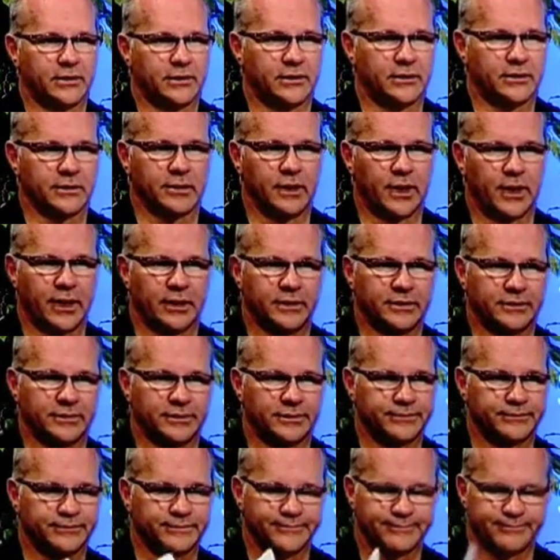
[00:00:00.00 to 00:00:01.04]
The
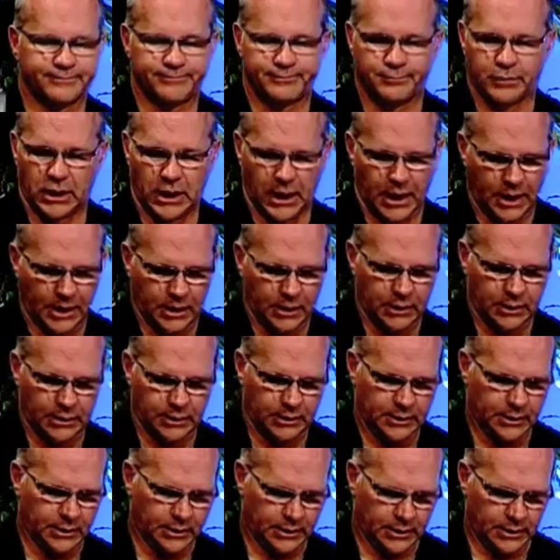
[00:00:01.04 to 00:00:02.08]
line's blank.
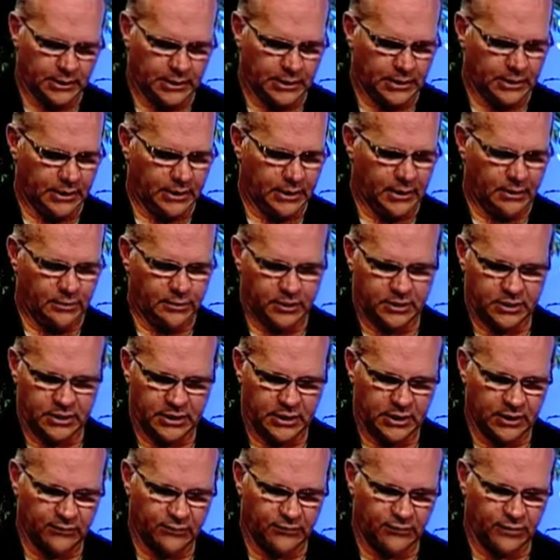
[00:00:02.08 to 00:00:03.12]
I mean, she
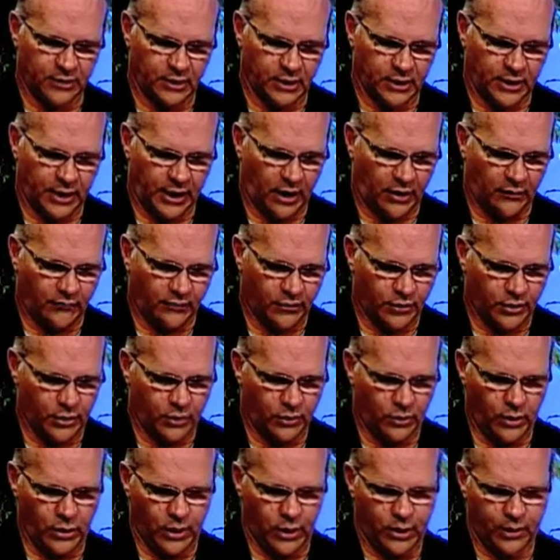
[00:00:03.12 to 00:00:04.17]
didn't fill it out very
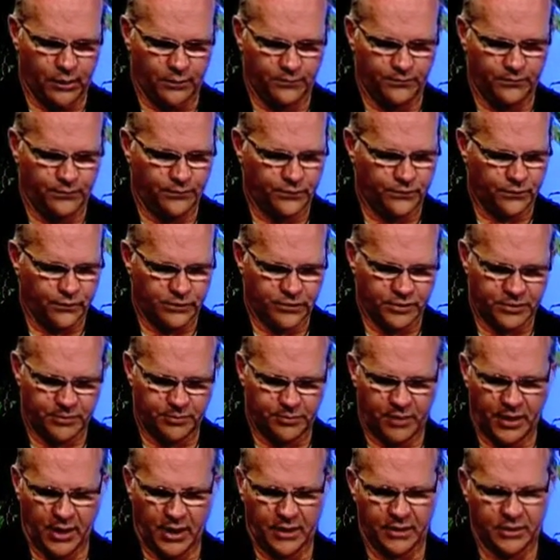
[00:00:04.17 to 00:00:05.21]
well.
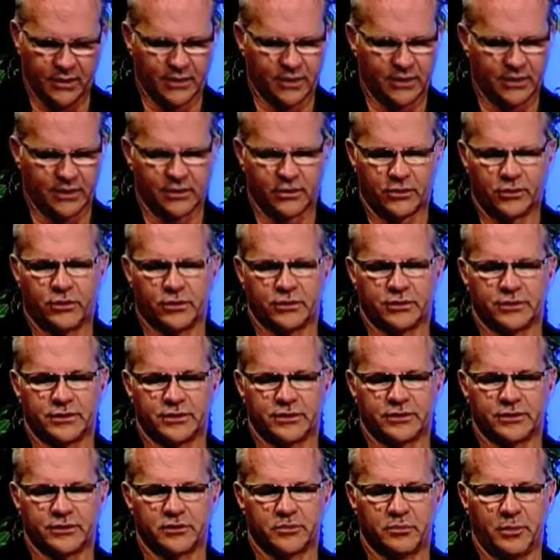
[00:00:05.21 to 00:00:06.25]
Spent, you know, of course,
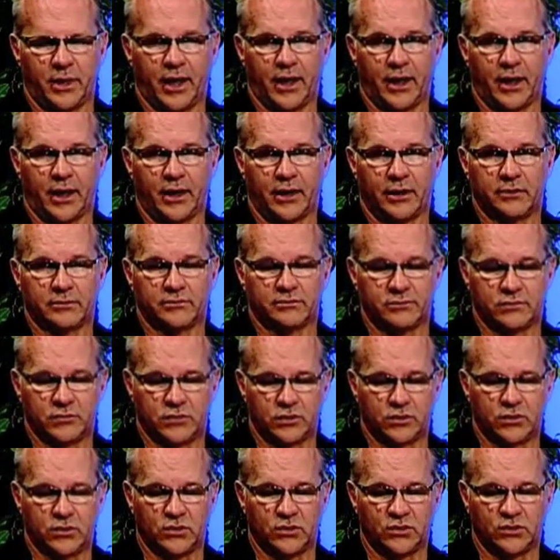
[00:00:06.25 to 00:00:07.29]
this is May,
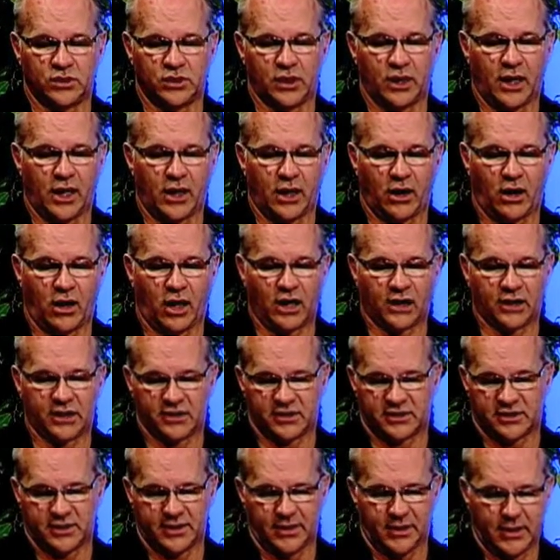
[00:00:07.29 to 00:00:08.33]
June, July,
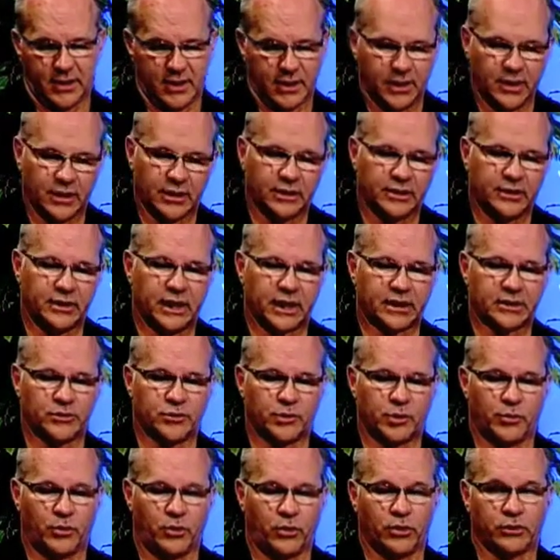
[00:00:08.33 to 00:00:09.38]
August. Next
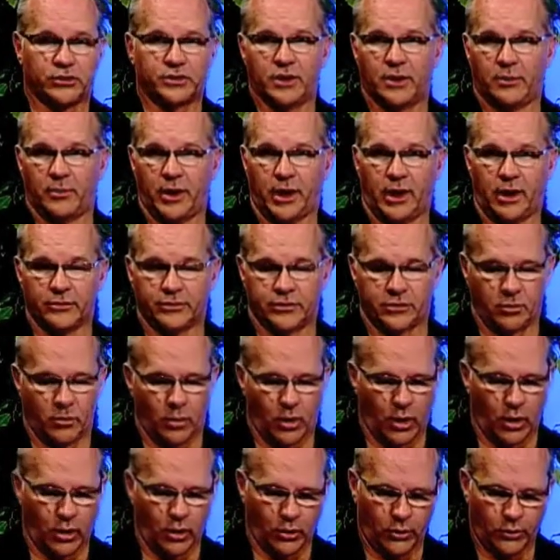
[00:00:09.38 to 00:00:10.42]
report's coming out
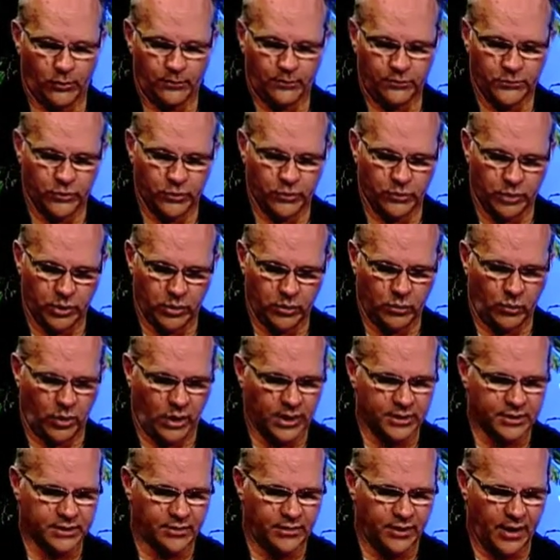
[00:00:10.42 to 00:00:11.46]
tomorrow, so we can
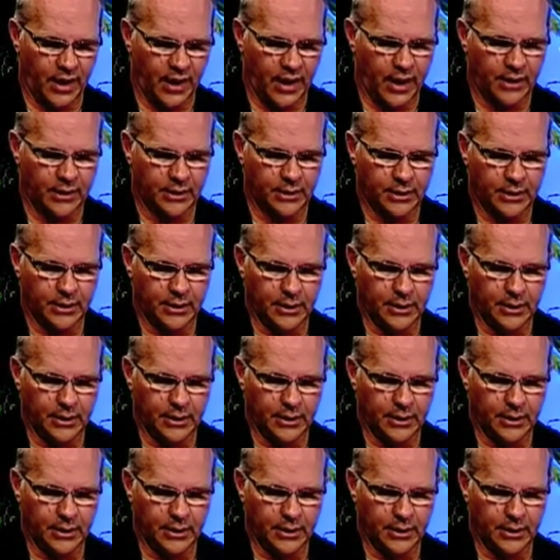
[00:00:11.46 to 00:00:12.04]
watch that.